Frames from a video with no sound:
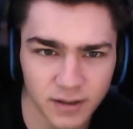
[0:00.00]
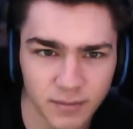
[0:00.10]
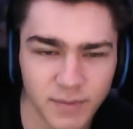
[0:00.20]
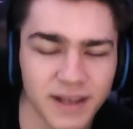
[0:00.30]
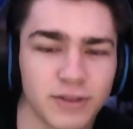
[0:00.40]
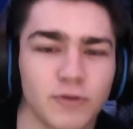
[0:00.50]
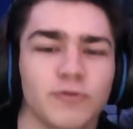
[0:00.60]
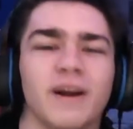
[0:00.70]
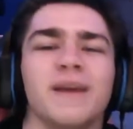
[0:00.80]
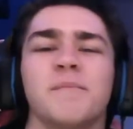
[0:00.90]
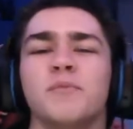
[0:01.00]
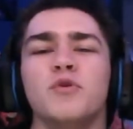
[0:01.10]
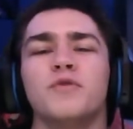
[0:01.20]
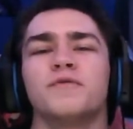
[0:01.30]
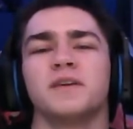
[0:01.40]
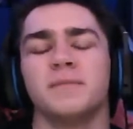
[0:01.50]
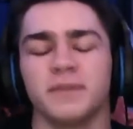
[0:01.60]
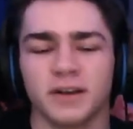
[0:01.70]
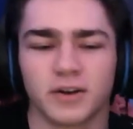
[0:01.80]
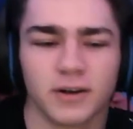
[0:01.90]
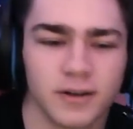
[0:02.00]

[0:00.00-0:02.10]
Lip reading: Make the right move, Ymir.